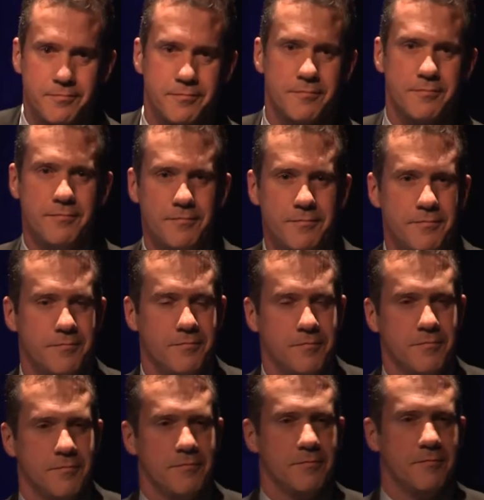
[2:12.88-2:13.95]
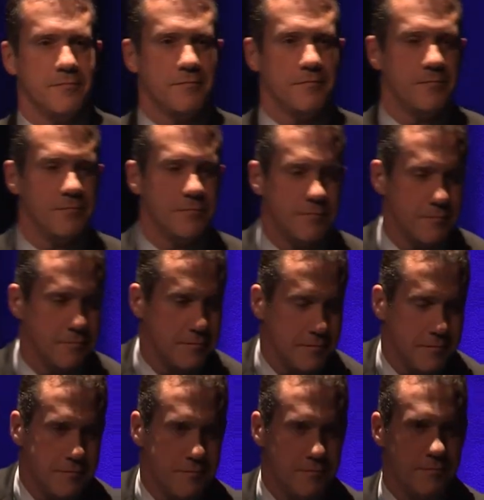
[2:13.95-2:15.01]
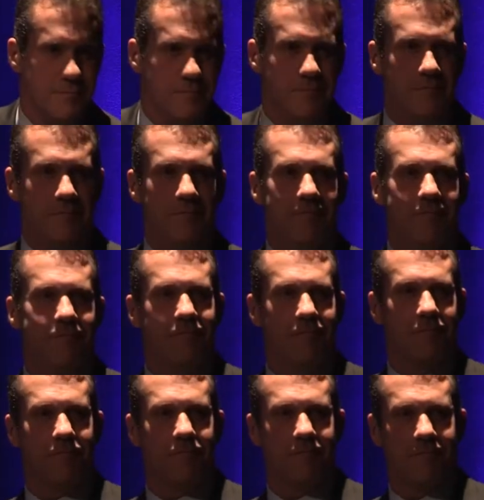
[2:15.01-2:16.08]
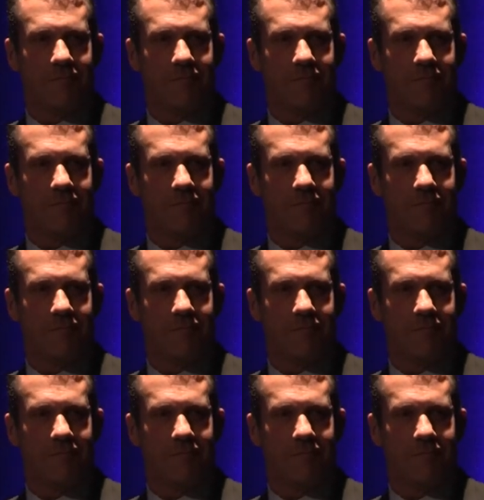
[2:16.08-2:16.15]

[no speech]